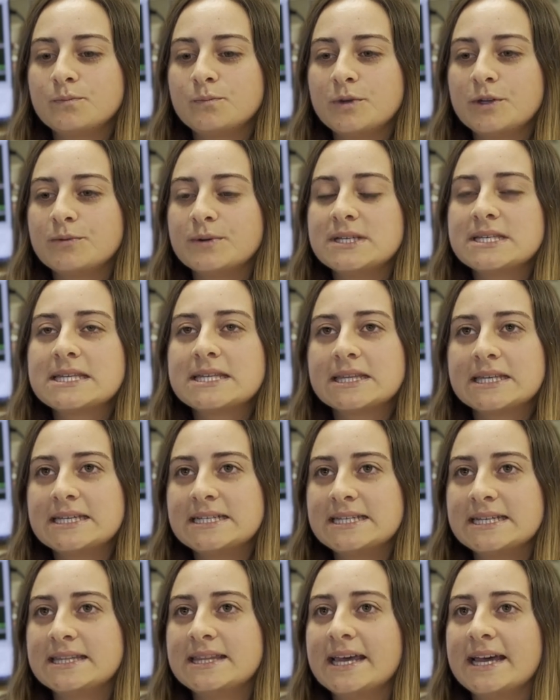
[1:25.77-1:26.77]
We recently
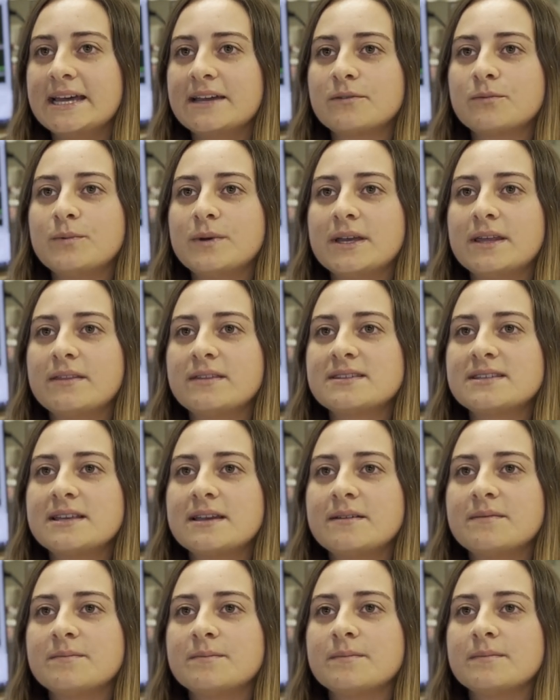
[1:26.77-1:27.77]
did that with
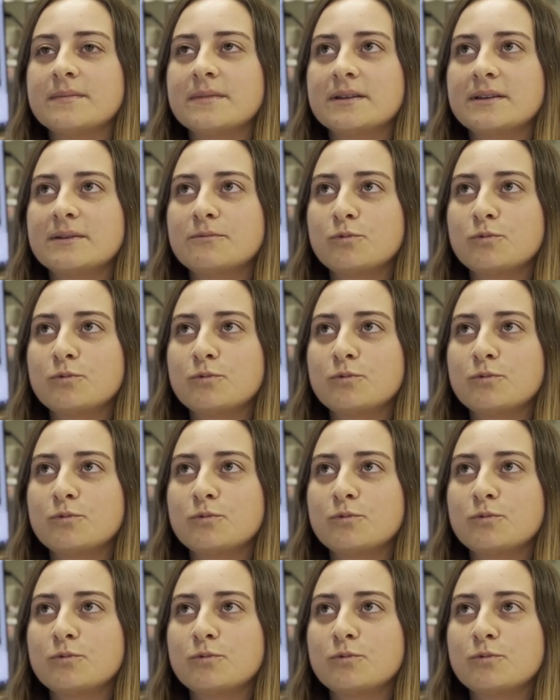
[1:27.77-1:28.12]
some